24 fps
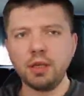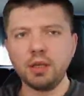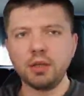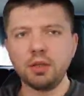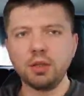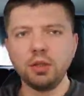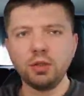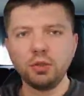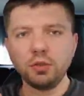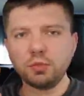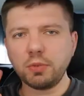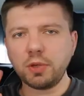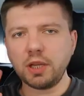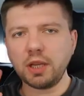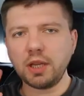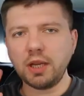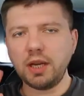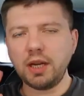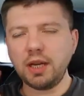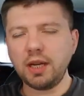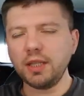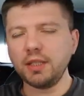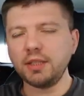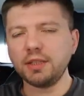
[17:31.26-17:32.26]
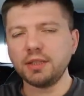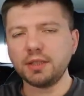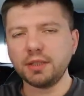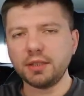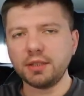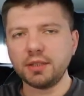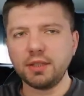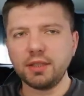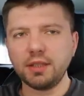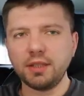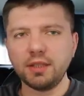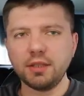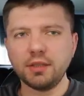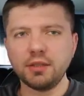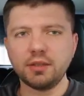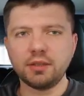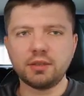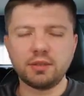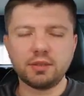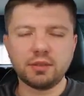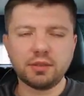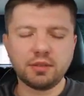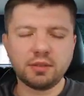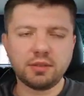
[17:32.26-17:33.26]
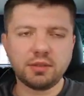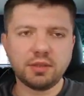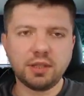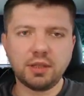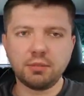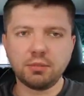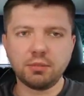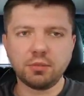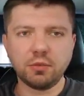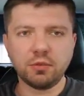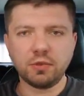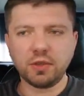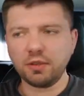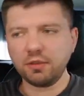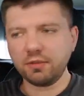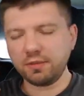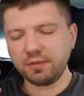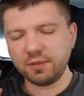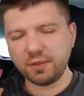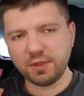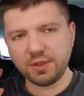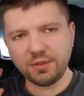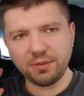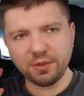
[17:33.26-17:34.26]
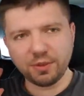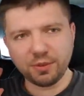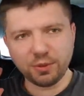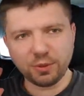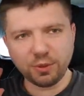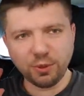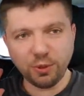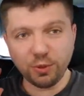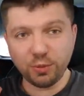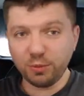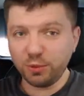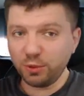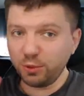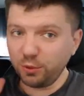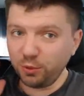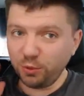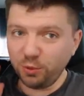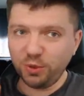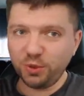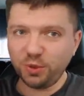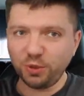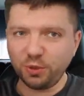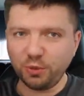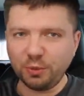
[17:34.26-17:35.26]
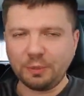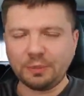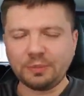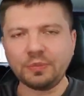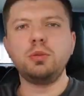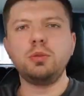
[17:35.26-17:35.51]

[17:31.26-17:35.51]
close my eyes, and wife even told me to do so.